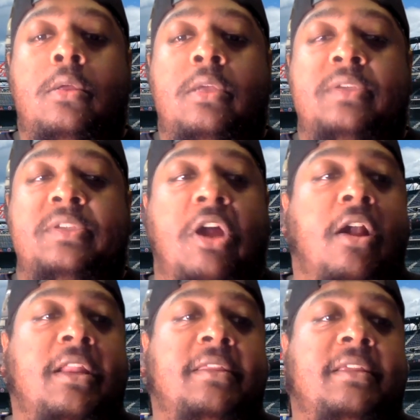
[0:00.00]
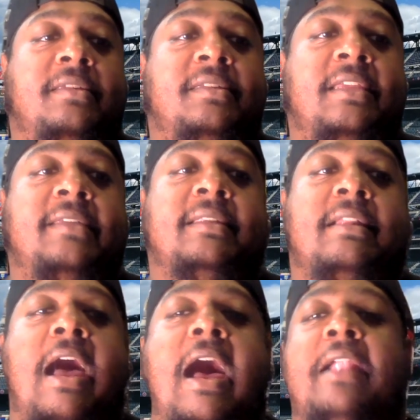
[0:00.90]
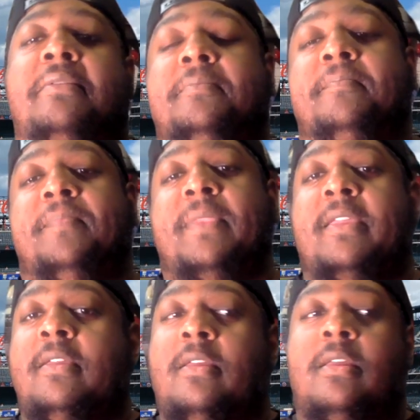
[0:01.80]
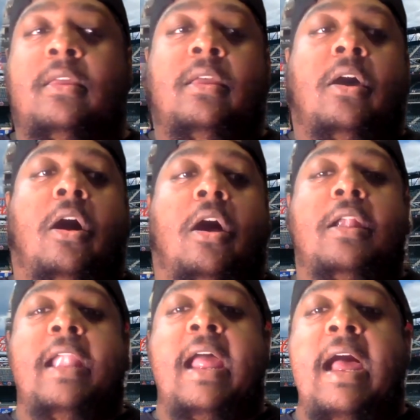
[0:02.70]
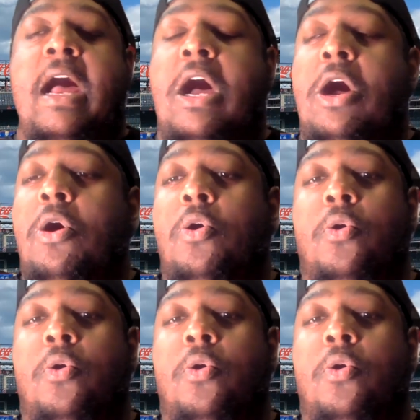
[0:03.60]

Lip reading: started this season hot, are now,